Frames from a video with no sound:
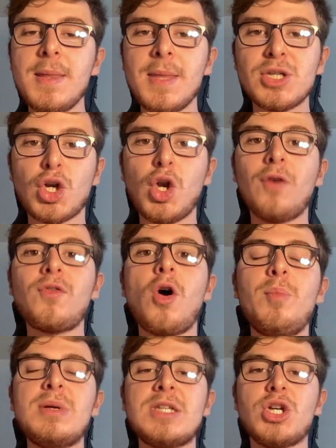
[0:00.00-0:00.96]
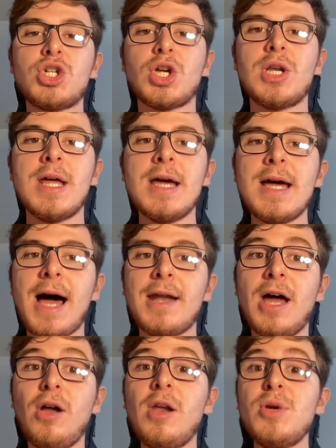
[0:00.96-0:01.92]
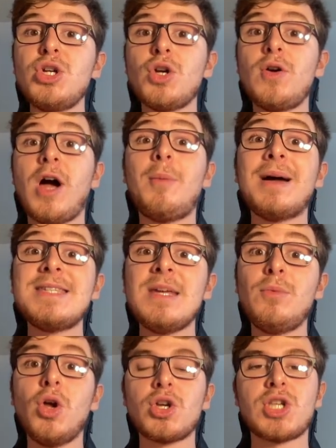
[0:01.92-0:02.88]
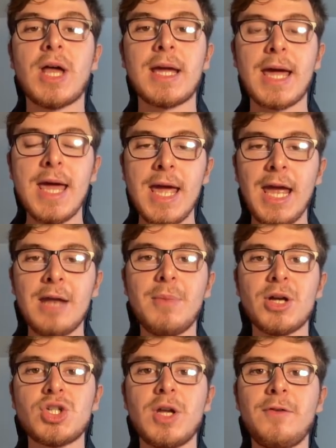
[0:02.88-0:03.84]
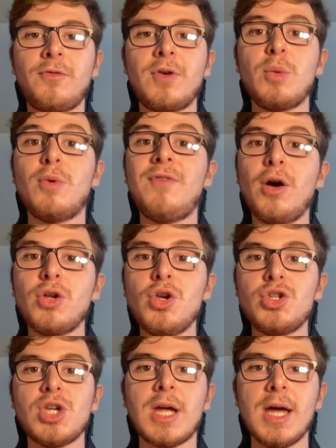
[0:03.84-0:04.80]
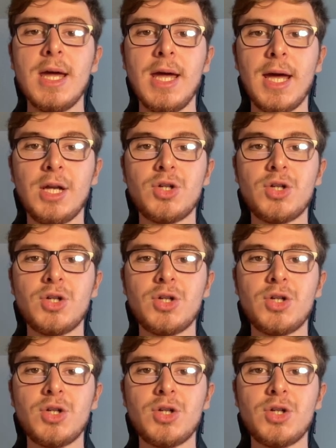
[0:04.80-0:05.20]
There's a lot of competition. And now let me show you how my team looks like in matchday 3 without using any